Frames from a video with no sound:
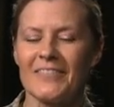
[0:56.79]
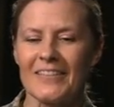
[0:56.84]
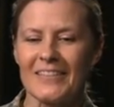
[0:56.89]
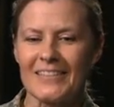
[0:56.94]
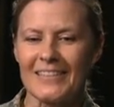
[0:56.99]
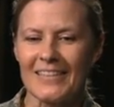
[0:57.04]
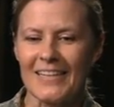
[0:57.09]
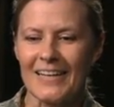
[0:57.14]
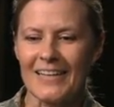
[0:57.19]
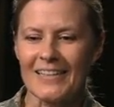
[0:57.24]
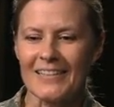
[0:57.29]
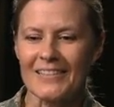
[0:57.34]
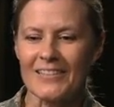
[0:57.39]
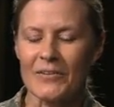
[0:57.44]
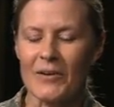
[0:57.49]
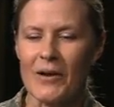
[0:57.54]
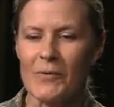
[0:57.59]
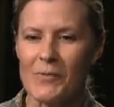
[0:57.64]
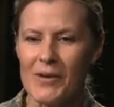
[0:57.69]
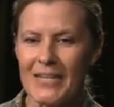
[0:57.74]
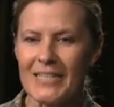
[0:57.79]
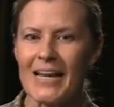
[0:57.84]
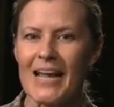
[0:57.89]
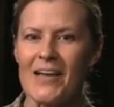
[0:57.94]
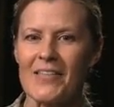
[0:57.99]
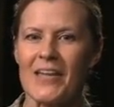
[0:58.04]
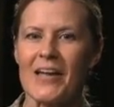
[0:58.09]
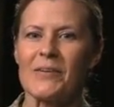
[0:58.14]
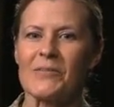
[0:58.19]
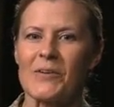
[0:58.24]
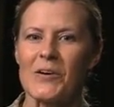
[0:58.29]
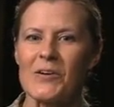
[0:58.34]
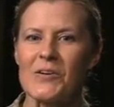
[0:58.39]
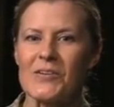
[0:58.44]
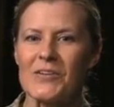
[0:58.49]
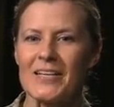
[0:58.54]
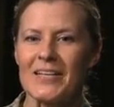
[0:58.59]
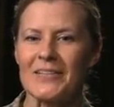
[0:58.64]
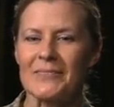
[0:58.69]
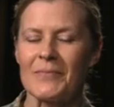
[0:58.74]
And so I went down that
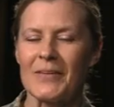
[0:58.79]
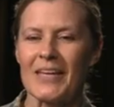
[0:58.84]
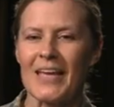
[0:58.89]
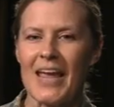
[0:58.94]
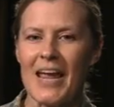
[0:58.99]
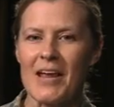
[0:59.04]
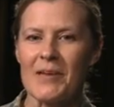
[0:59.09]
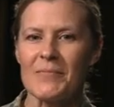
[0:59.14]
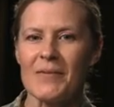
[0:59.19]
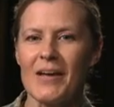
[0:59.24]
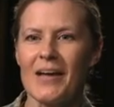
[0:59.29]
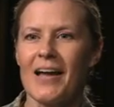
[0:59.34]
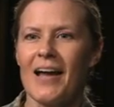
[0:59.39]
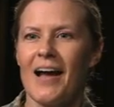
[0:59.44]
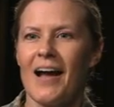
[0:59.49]
road and became